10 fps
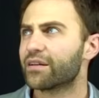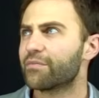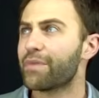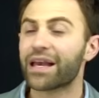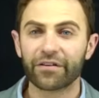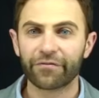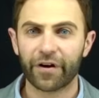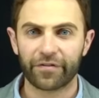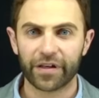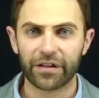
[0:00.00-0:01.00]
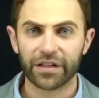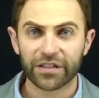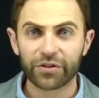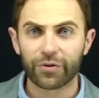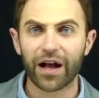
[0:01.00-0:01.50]
making fun of it. It's
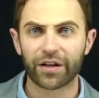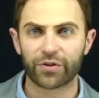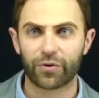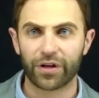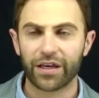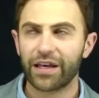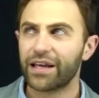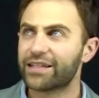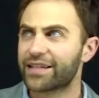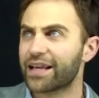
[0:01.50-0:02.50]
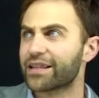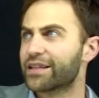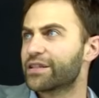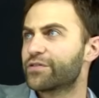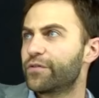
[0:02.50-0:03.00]
derogatory. He's saying that
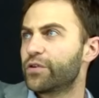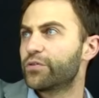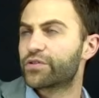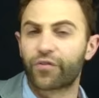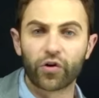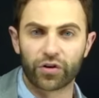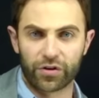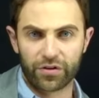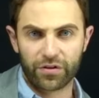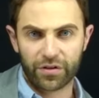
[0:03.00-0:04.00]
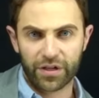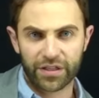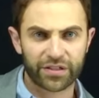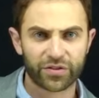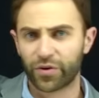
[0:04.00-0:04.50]
this view is vulgar.
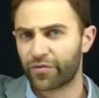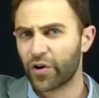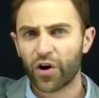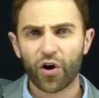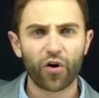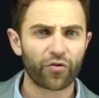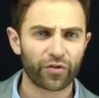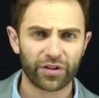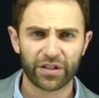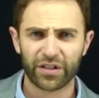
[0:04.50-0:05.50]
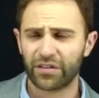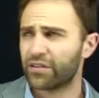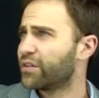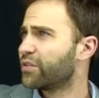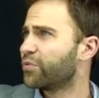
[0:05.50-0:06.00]
It's a sort of overly,
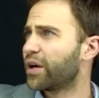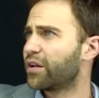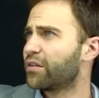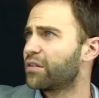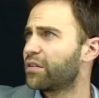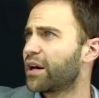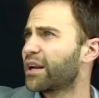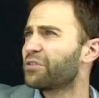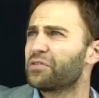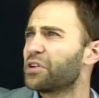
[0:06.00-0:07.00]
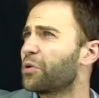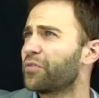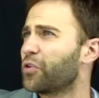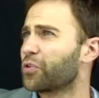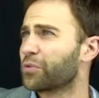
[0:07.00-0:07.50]
well, I don't even know what
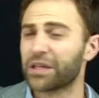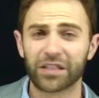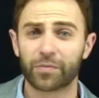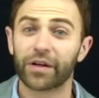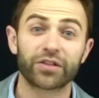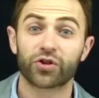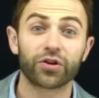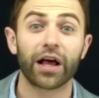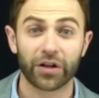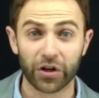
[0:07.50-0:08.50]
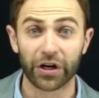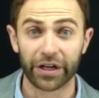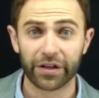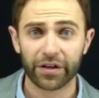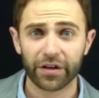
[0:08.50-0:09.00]
vulgar means, but it's sure not
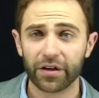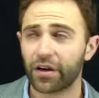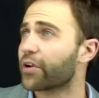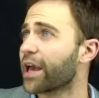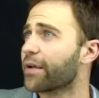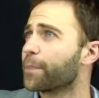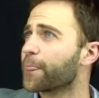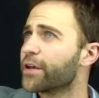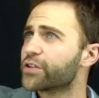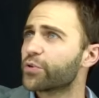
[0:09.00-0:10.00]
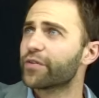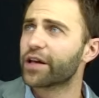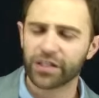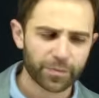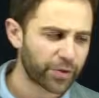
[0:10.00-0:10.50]
good. Okay, so we've
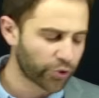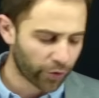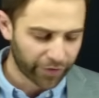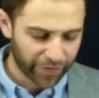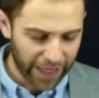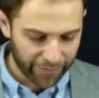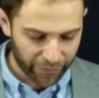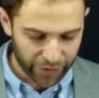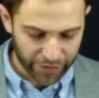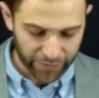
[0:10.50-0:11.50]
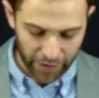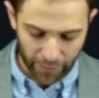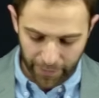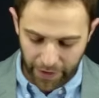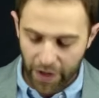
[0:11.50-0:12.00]
got this pejorative name for this view.